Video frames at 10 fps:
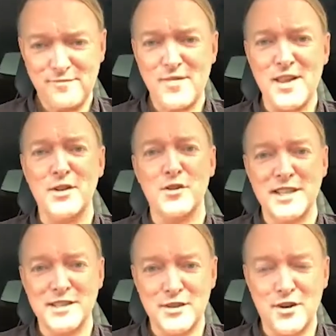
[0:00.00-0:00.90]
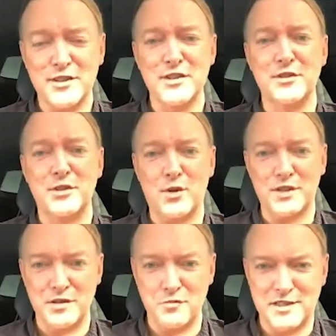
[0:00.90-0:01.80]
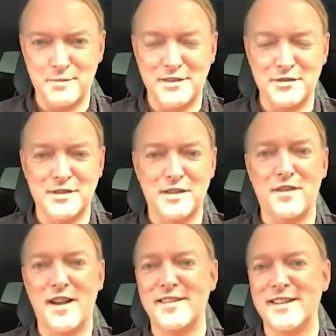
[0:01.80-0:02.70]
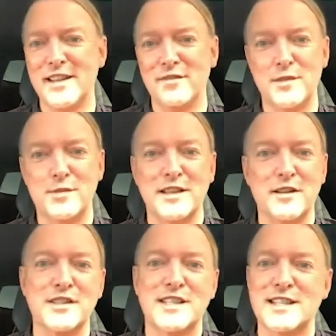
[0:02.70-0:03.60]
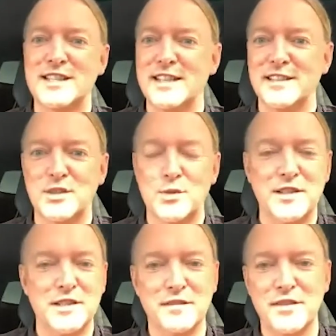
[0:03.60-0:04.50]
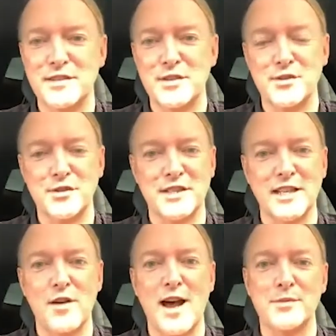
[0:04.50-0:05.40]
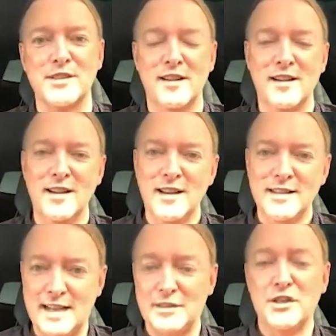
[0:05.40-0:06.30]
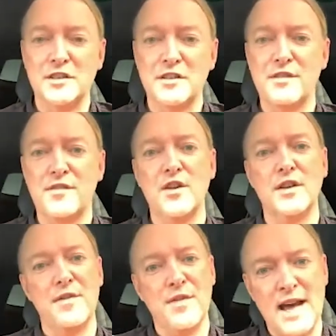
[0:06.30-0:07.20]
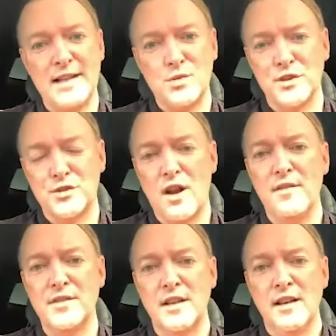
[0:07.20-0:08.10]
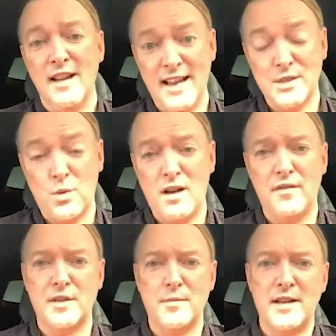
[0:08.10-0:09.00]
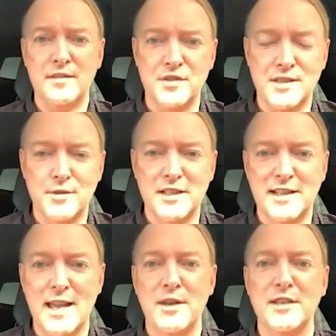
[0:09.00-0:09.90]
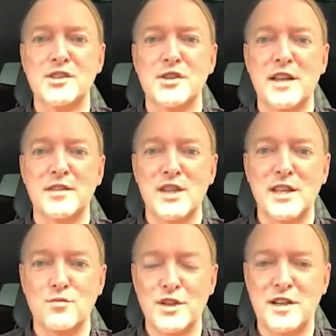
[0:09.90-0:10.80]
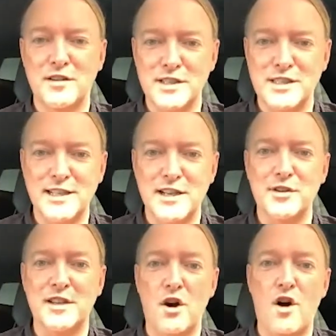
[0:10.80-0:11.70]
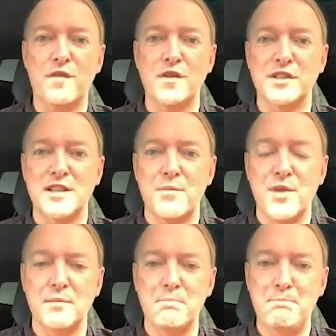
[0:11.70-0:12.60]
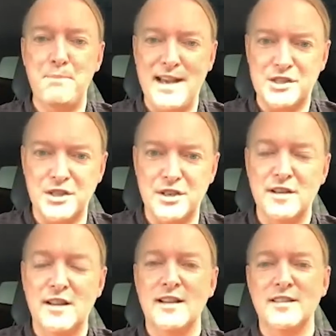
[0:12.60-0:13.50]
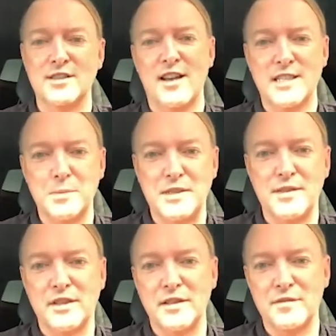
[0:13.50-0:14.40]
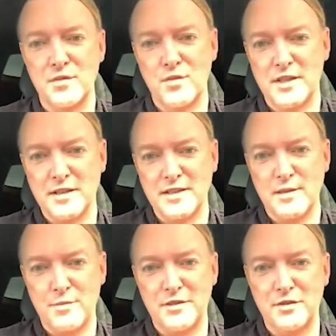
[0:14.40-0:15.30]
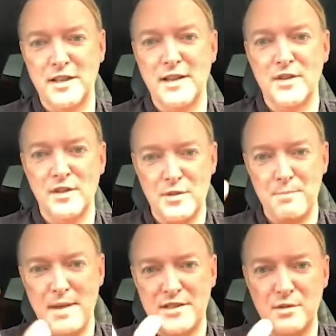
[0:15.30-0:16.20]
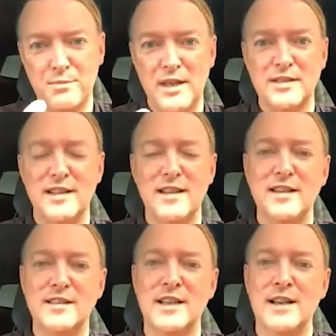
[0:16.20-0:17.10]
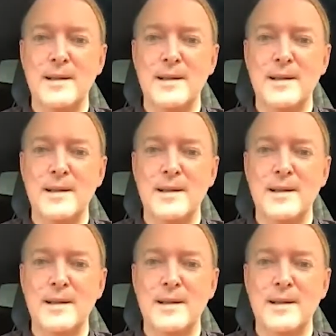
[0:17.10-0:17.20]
of course they start to talk to the retail patrons. They find that they've typically got 16 to 20 of these social casino apps downloaded on their phone. And that's what drives as well the demand for simulated gaming, so that the retail casino can offer something better designed specifically for the retail casino patron. And the better piece is,